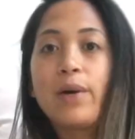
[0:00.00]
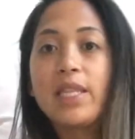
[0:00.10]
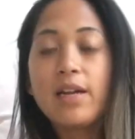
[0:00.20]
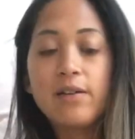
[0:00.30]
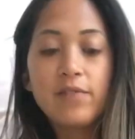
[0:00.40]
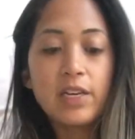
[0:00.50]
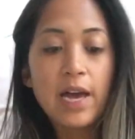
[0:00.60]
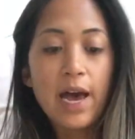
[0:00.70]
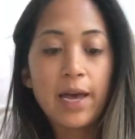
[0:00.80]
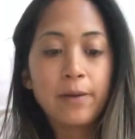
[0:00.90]
at the end of the
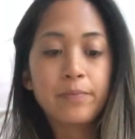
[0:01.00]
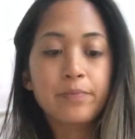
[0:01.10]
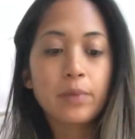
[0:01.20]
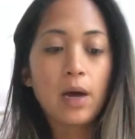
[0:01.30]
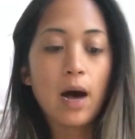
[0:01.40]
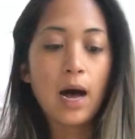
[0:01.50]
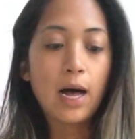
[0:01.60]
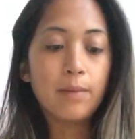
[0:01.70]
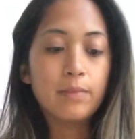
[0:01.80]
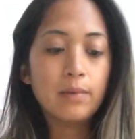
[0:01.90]
day,
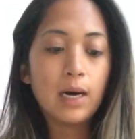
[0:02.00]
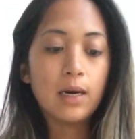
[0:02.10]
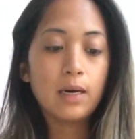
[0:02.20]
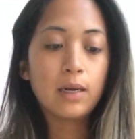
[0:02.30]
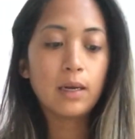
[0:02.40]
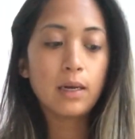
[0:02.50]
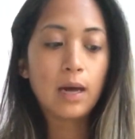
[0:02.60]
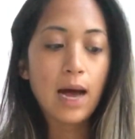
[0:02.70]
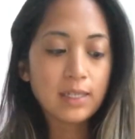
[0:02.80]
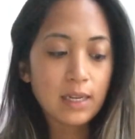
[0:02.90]
as
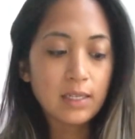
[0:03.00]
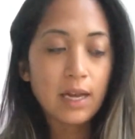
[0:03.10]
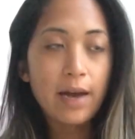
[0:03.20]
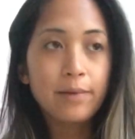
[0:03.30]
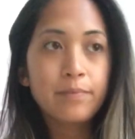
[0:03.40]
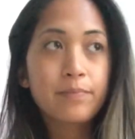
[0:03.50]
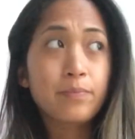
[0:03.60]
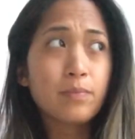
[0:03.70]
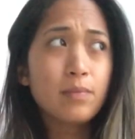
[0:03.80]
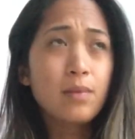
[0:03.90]
I said,
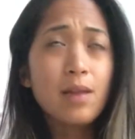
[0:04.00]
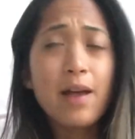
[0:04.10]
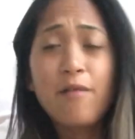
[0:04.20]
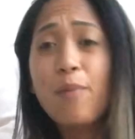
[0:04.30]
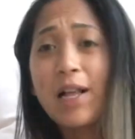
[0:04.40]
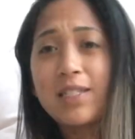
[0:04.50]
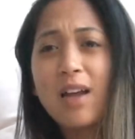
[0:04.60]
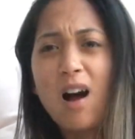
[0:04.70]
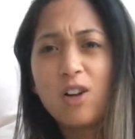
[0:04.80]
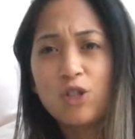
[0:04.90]
and I've probably
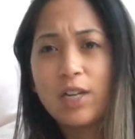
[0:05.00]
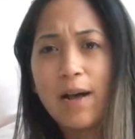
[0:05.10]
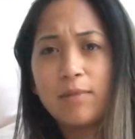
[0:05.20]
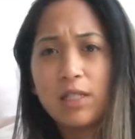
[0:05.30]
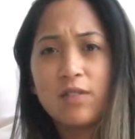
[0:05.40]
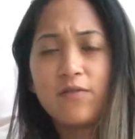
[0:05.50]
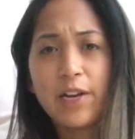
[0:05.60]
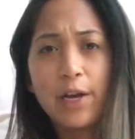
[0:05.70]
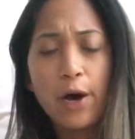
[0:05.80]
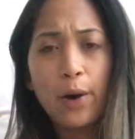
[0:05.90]
said 100 times in this
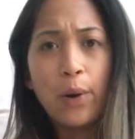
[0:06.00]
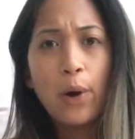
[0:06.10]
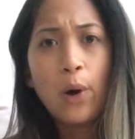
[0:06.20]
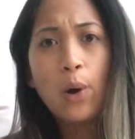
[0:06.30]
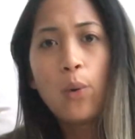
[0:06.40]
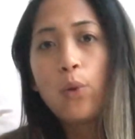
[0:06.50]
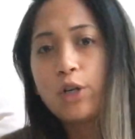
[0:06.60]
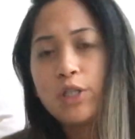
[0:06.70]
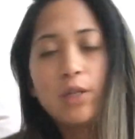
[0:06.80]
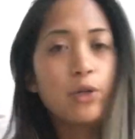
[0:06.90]
video, we're
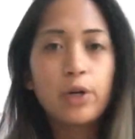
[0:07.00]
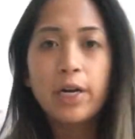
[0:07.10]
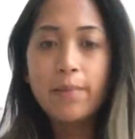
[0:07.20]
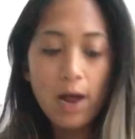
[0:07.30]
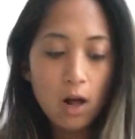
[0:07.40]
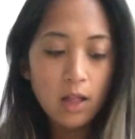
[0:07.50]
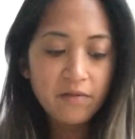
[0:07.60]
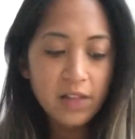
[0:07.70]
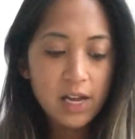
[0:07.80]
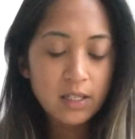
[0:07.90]
still learning about all
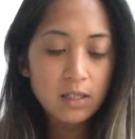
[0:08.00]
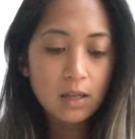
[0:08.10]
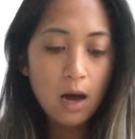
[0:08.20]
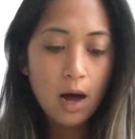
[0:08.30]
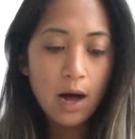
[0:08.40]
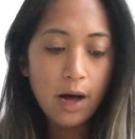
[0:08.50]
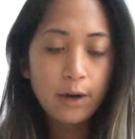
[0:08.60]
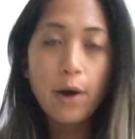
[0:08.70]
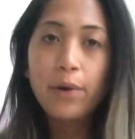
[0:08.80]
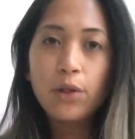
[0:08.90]
of this.
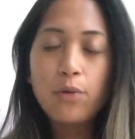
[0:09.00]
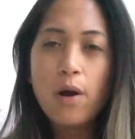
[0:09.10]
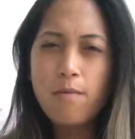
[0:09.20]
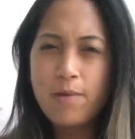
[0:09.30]
Going through our